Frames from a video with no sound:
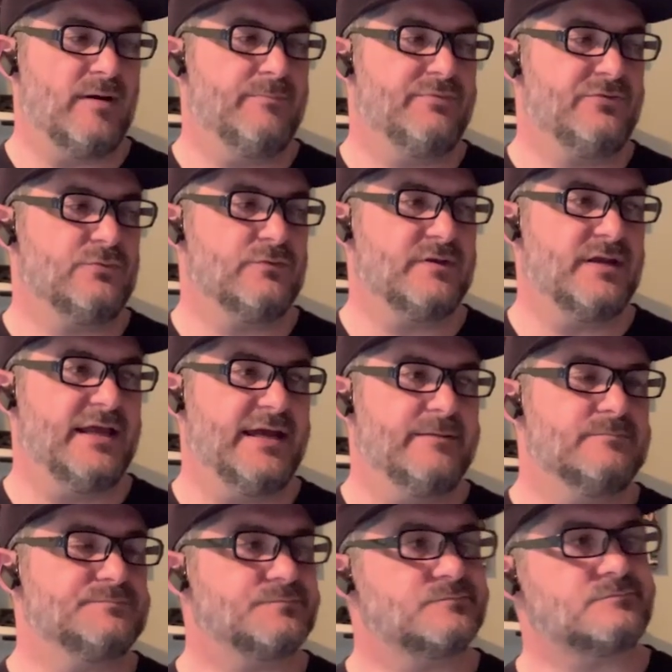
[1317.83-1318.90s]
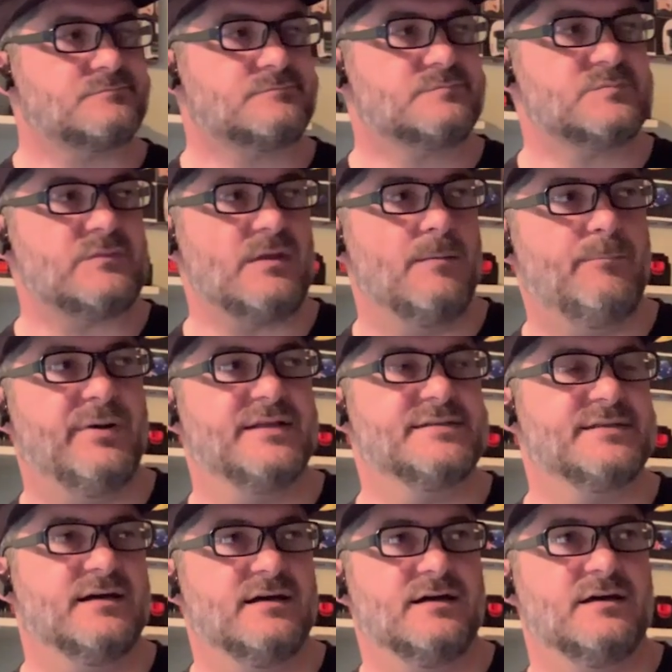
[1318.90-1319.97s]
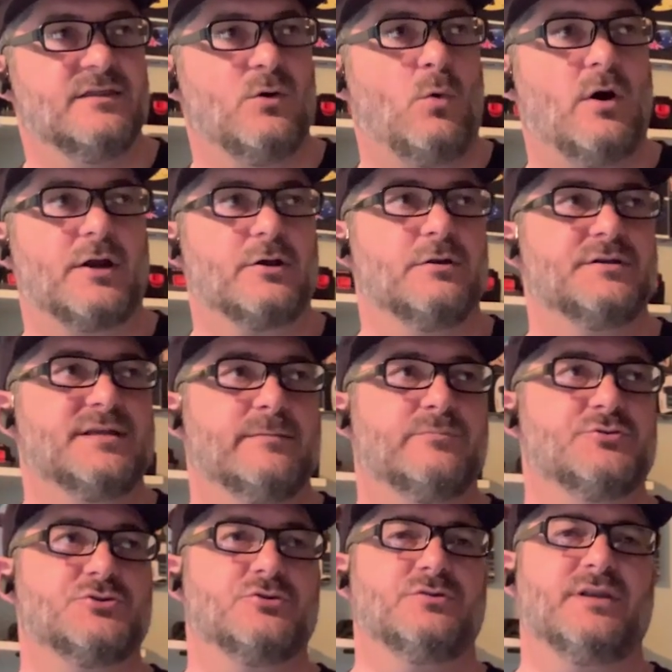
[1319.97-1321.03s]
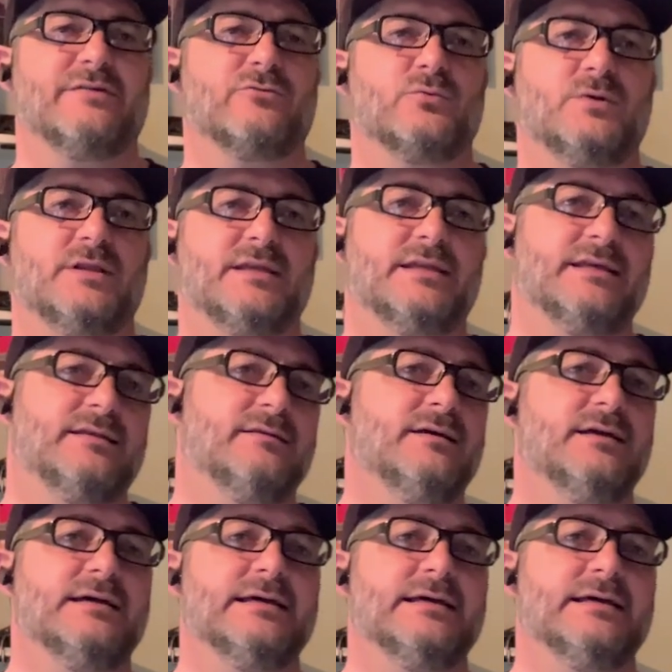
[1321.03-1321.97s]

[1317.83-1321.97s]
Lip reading: up through the day, but the water temperature never really did.